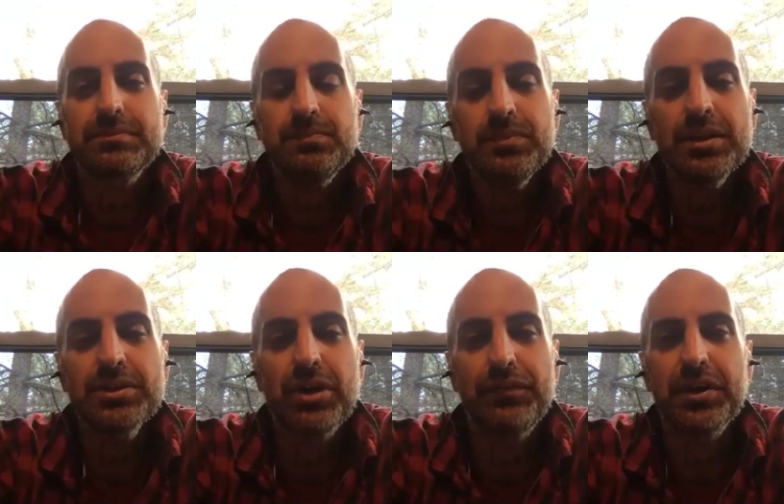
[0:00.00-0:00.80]
So
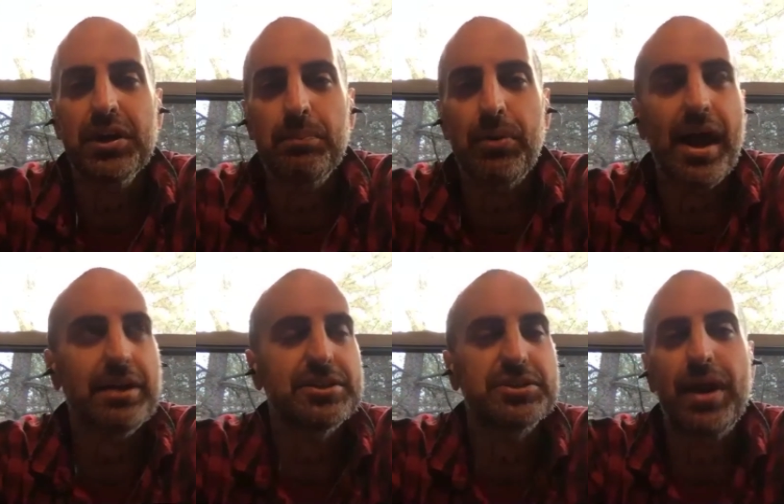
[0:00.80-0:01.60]
if you're going to
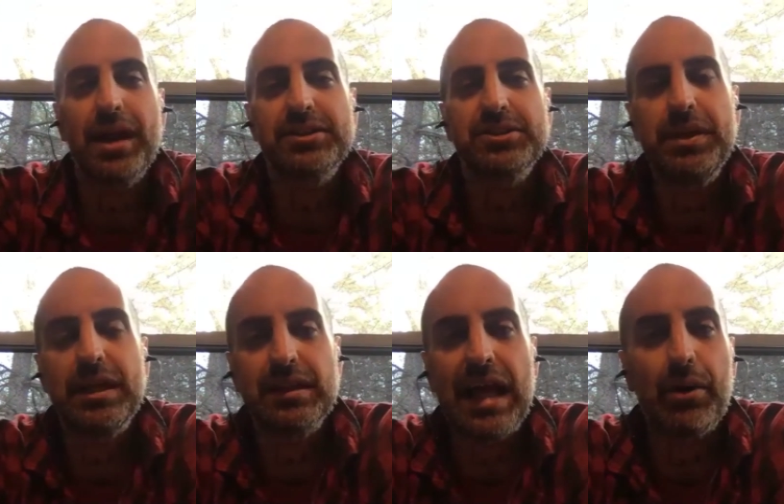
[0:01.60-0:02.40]
practice being
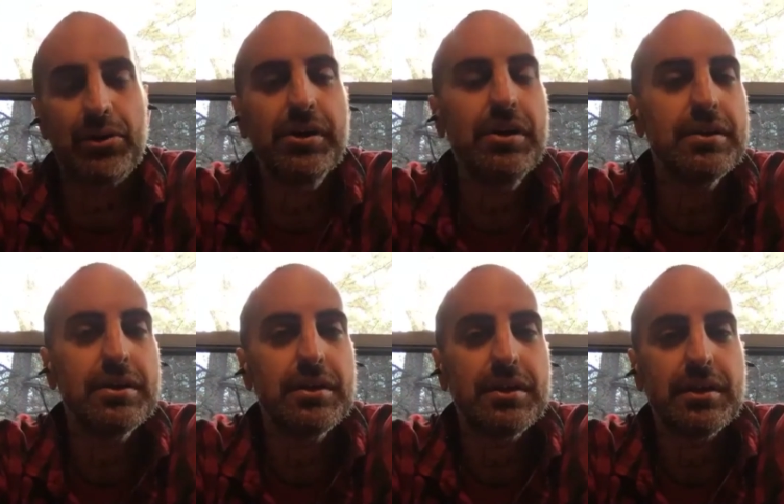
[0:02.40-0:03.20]
louder
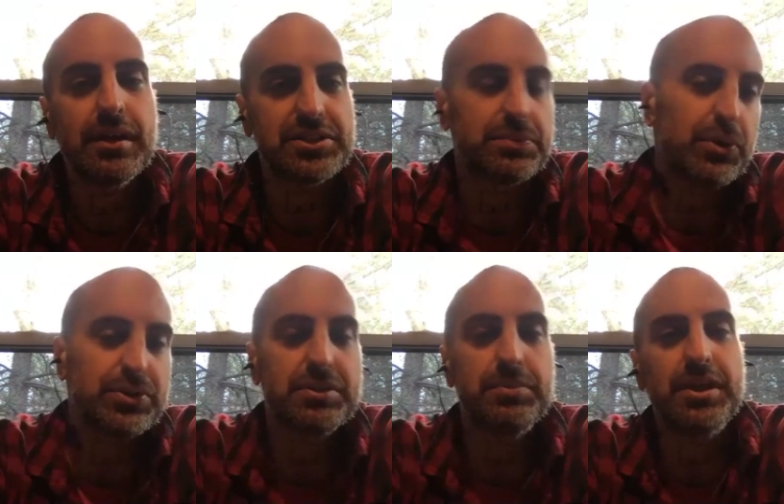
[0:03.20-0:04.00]
as opposed to
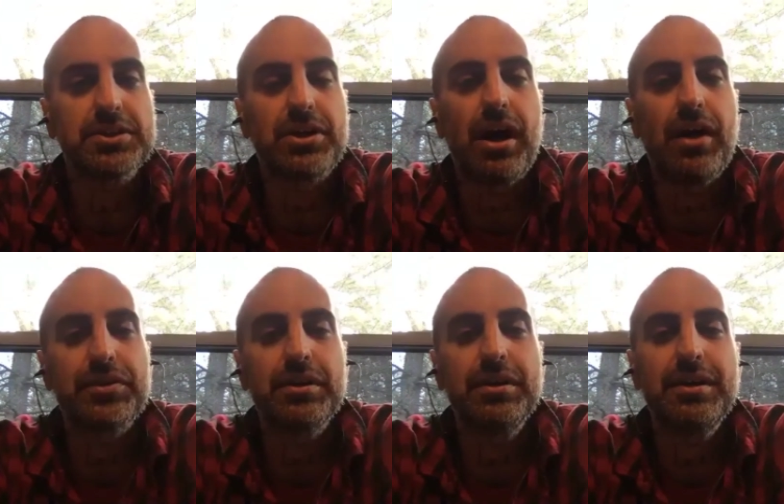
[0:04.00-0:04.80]
being
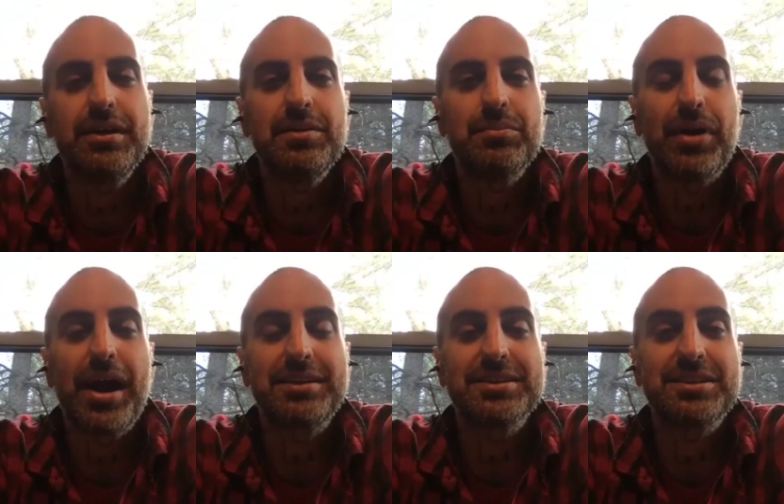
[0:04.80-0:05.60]
softer,
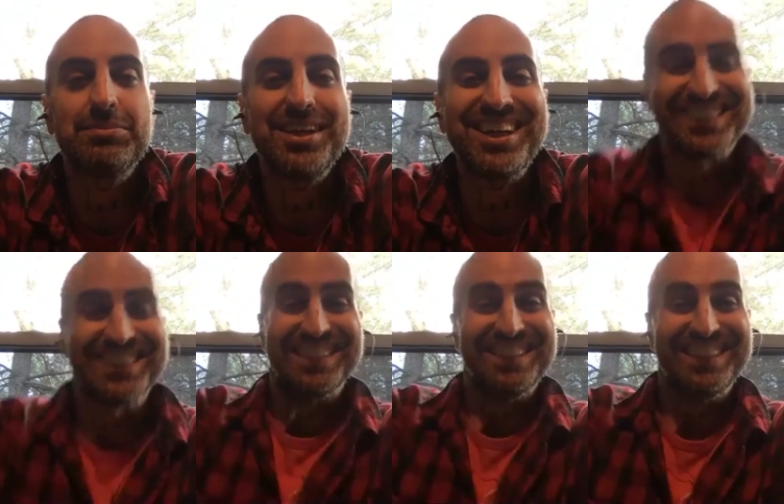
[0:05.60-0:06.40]
practice to being
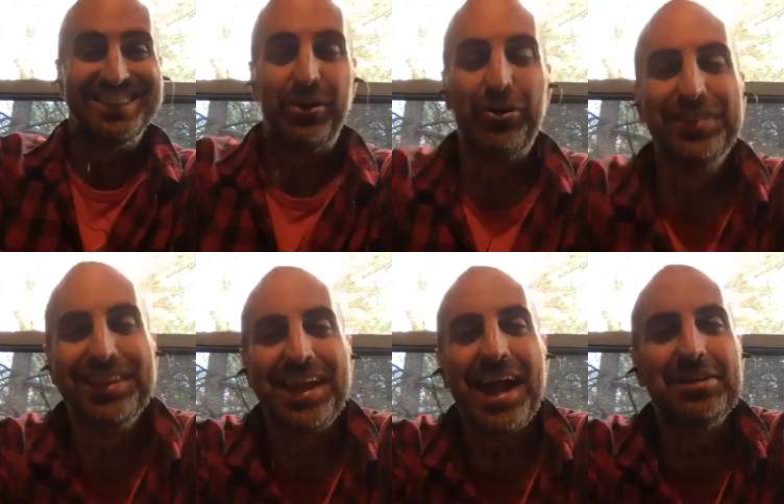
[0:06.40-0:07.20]
overly
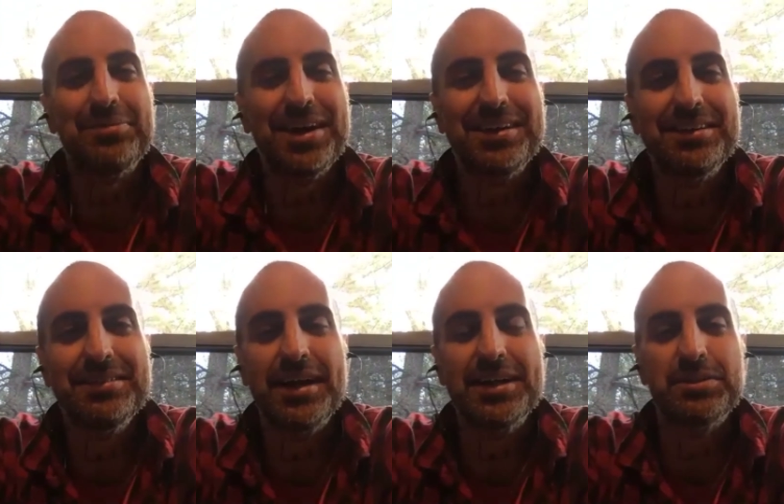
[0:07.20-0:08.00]
animated
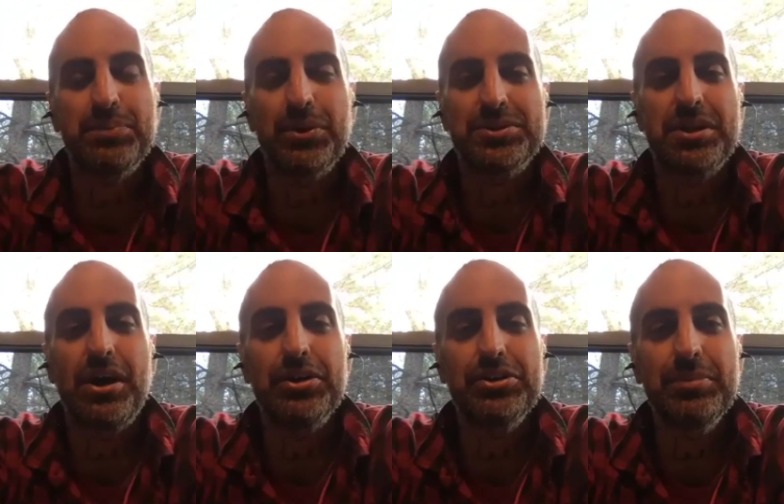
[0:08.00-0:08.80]
as opposed to
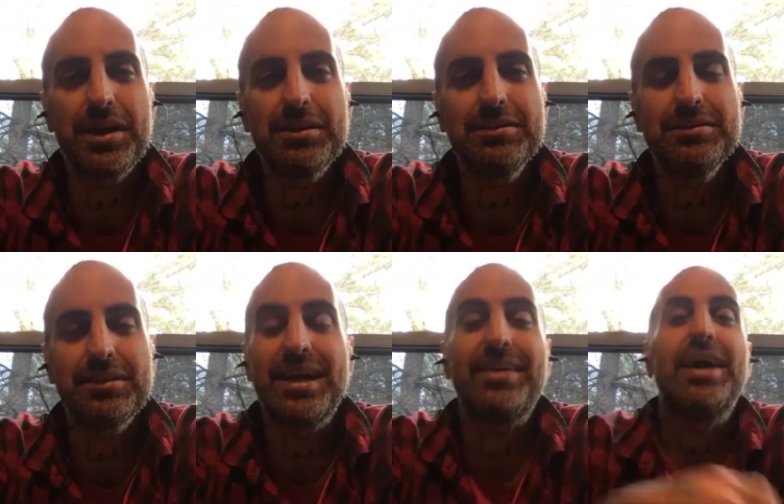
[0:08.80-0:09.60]
undermated,
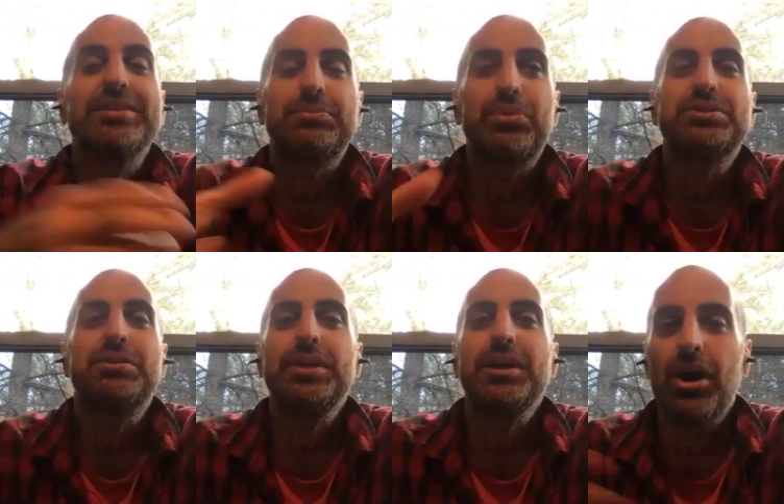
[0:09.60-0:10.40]
as opposed to
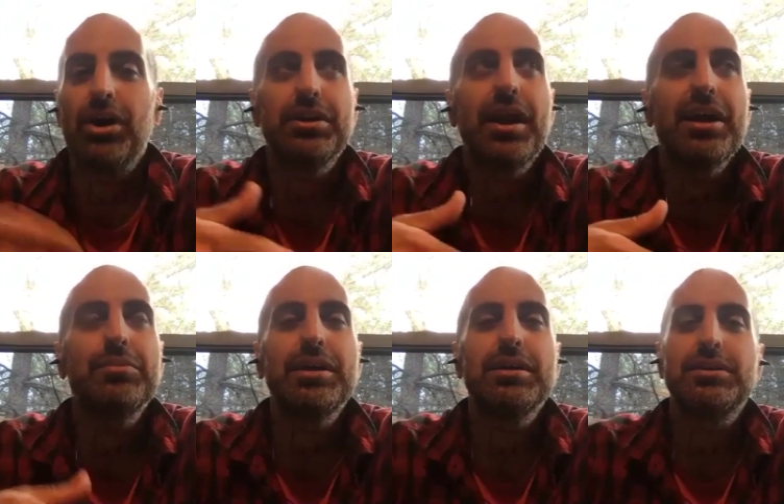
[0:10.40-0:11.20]
being under
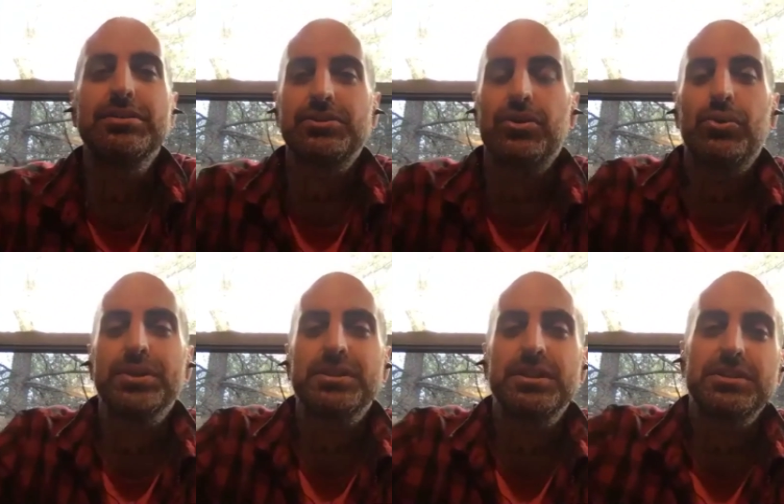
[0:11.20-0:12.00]
animated, because it's always
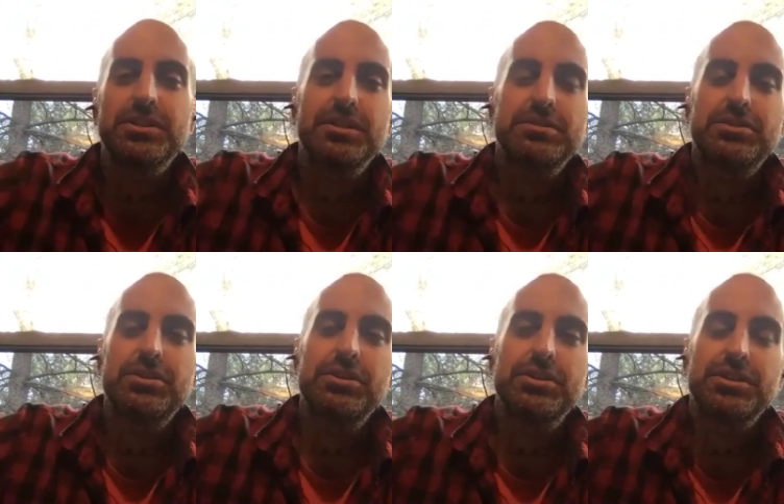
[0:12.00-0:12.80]
easier to turn
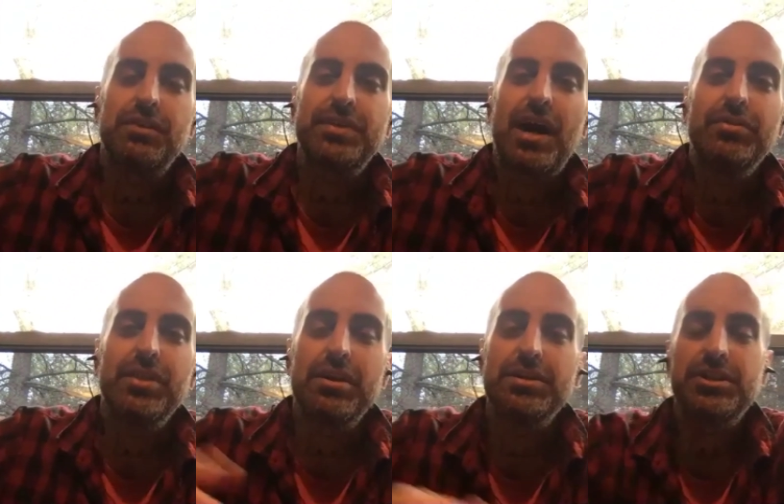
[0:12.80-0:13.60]
yourself down than
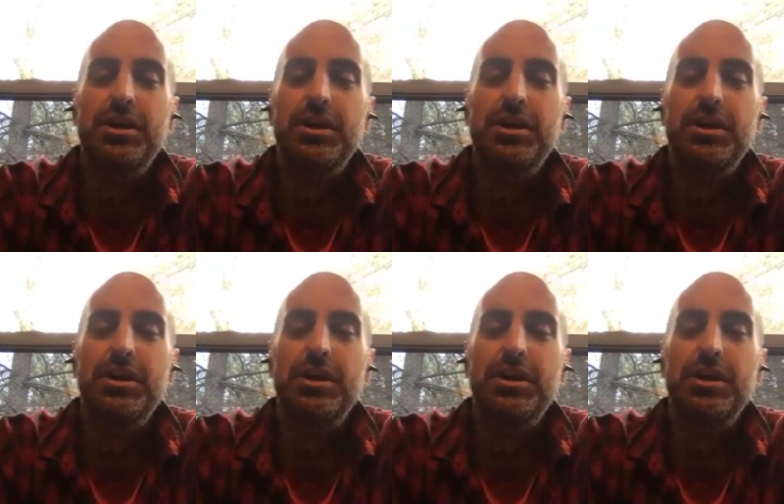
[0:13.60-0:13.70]
it is up.